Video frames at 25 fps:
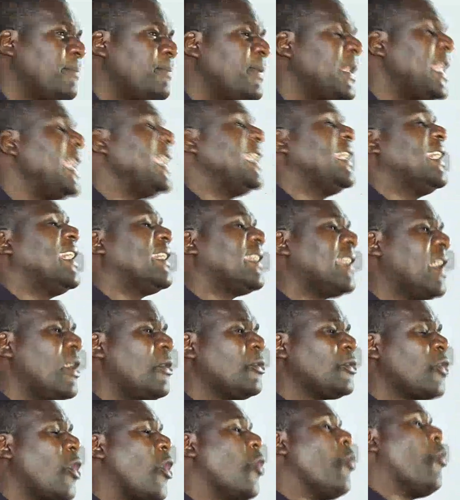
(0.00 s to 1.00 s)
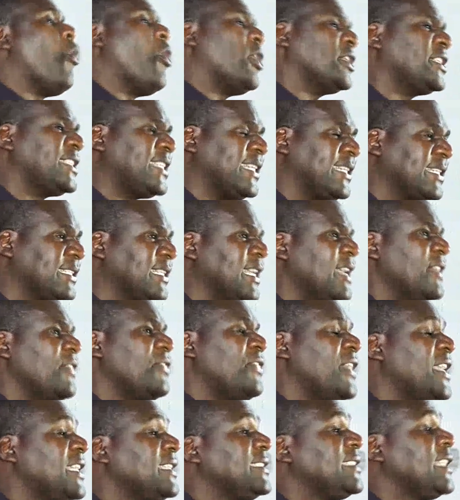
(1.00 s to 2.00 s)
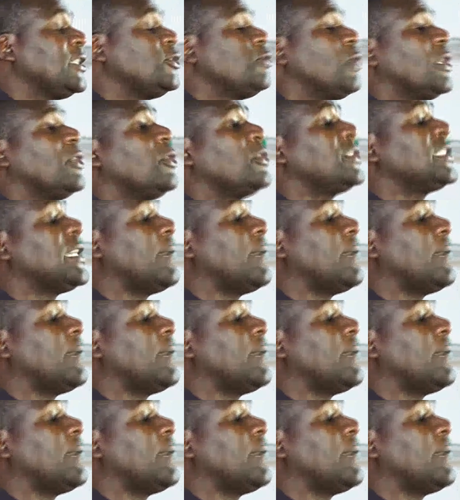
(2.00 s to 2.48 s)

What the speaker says: playing around or watching things that you are not